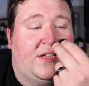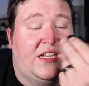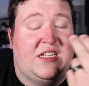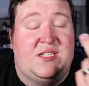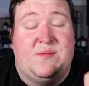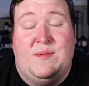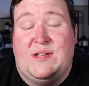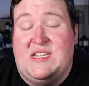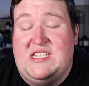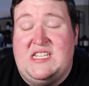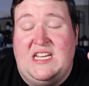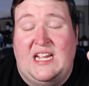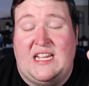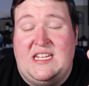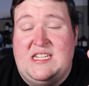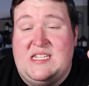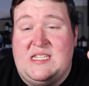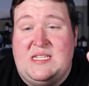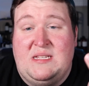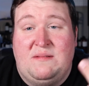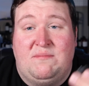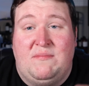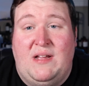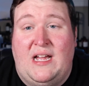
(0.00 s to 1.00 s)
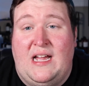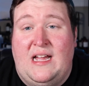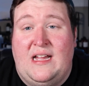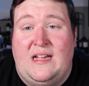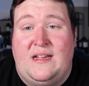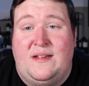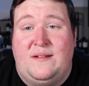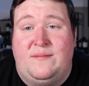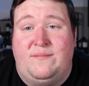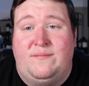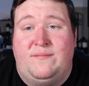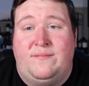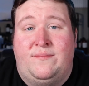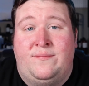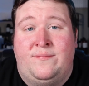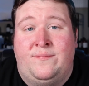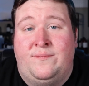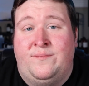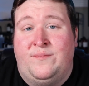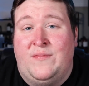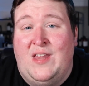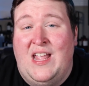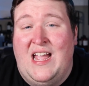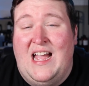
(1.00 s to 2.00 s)
It smells nice.
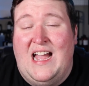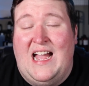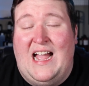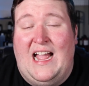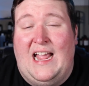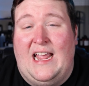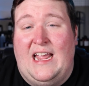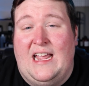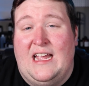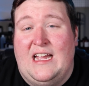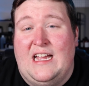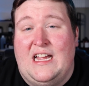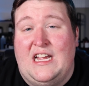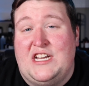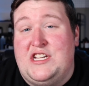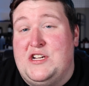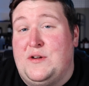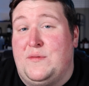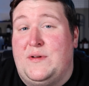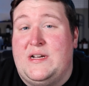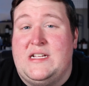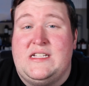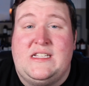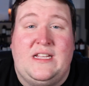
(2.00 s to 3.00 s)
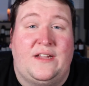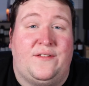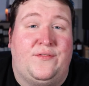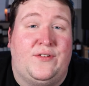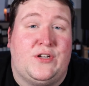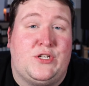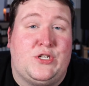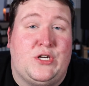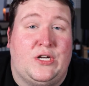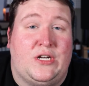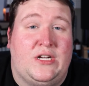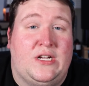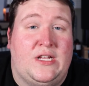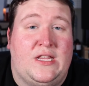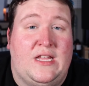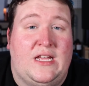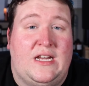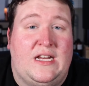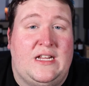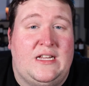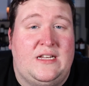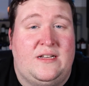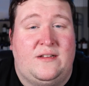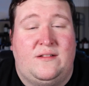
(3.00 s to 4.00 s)
I don't want to say for sure
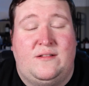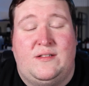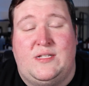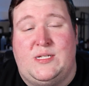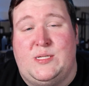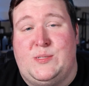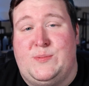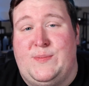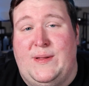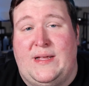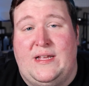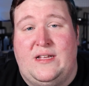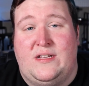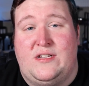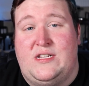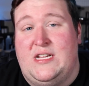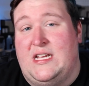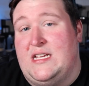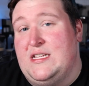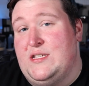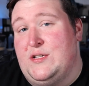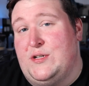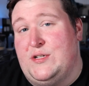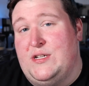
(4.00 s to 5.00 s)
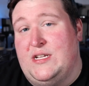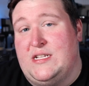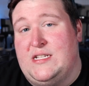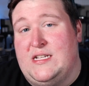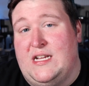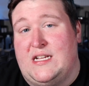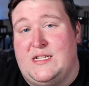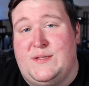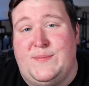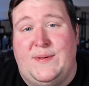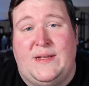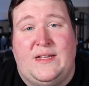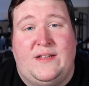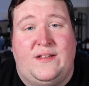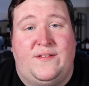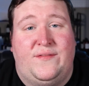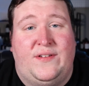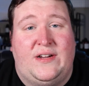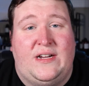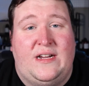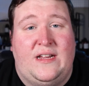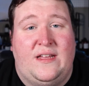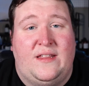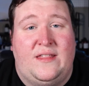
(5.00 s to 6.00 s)
that it does or does not smell
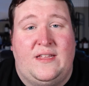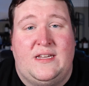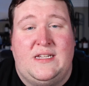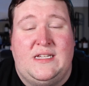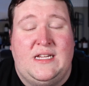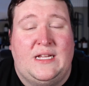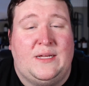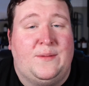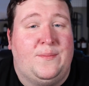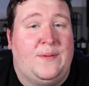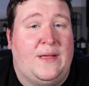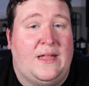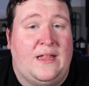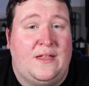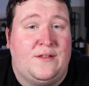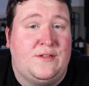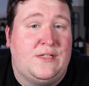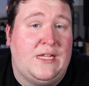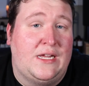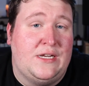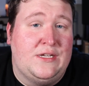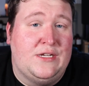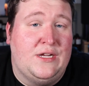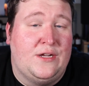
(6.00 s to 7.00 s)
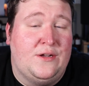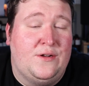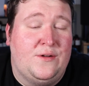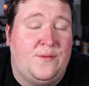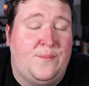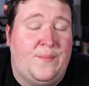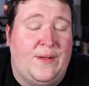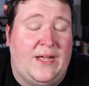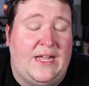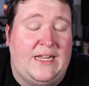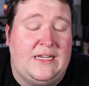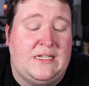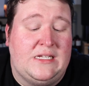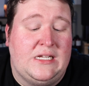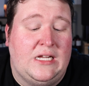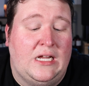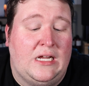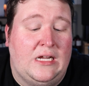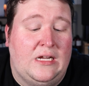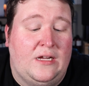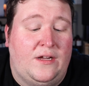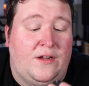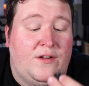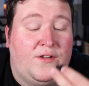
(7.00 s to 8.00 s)
very authentic Palo Santo, but
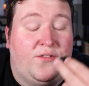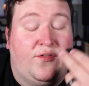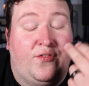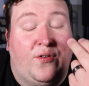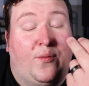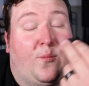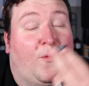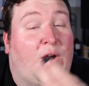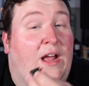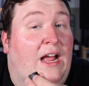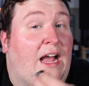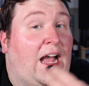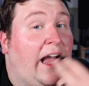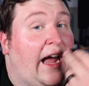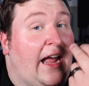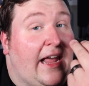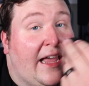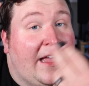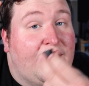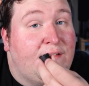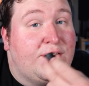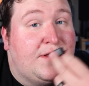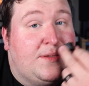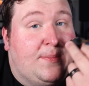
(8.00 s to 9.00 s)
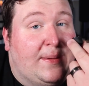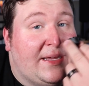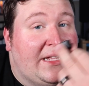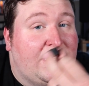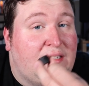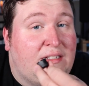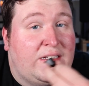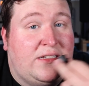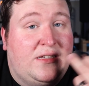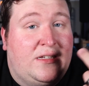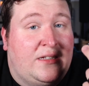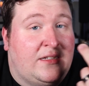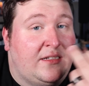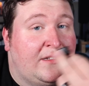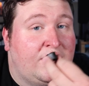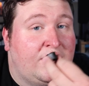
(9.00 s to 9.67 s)
from what I have smelled,